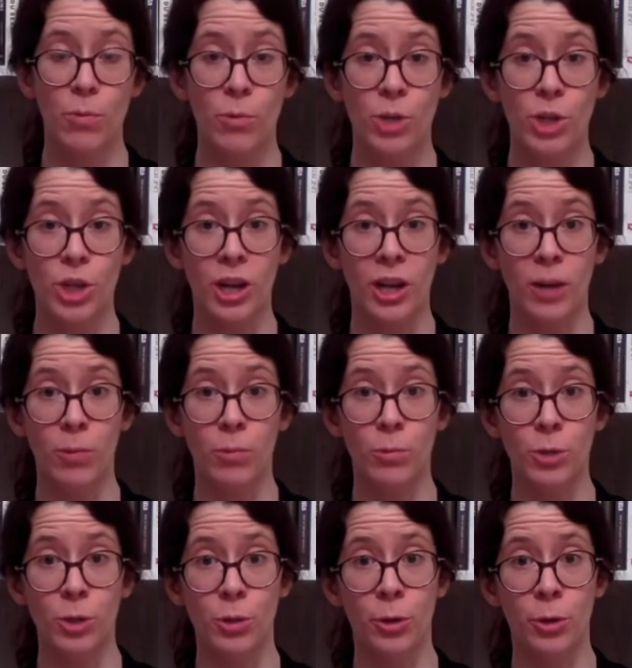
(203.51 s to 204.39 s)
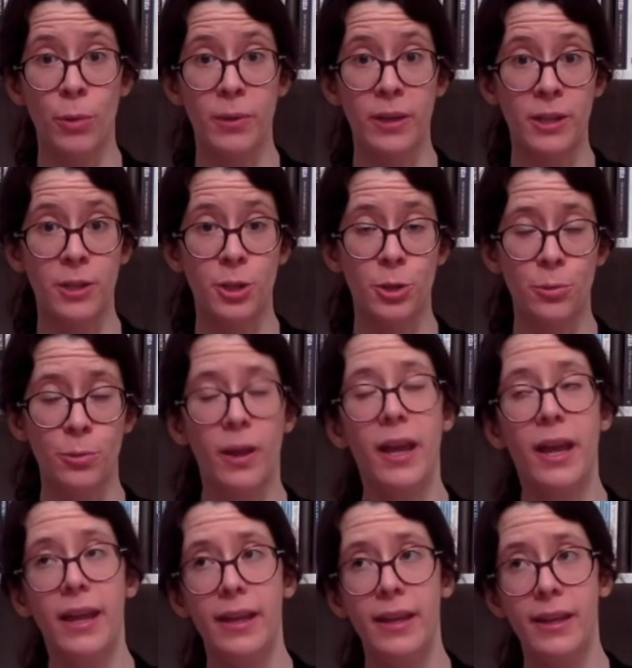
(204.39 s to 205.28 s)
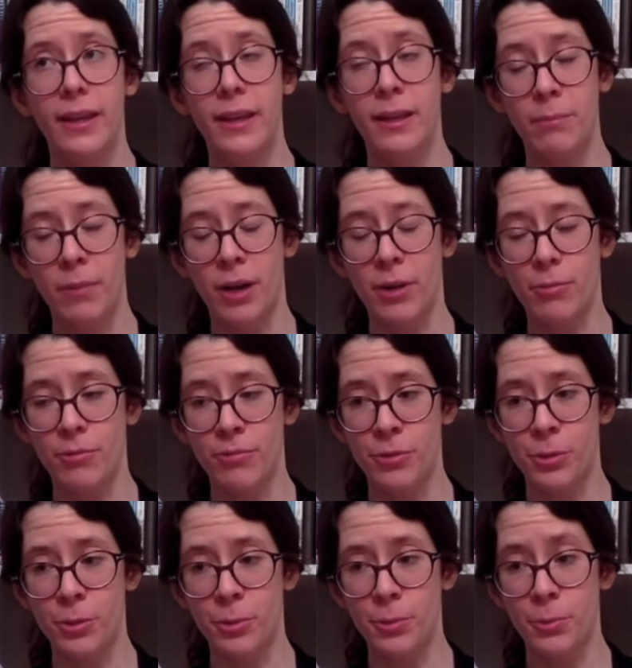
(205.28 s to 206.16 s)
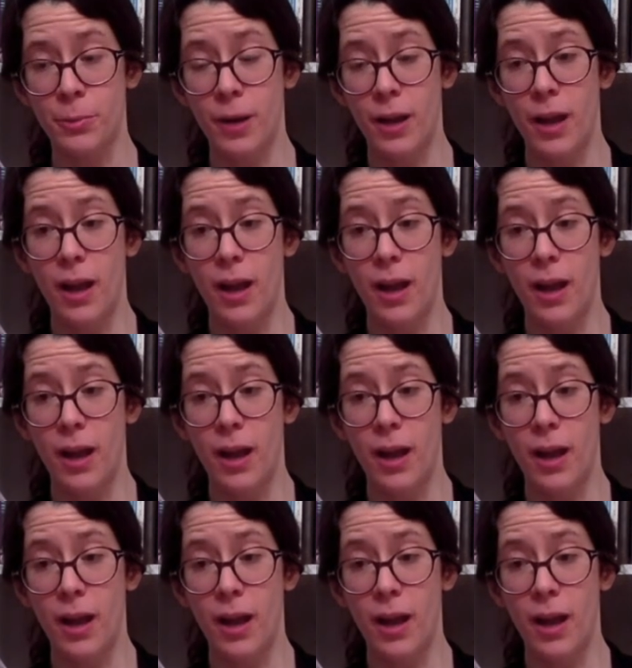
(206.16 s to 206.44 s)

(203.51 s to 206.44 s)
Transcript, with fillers: which I also go into in my review.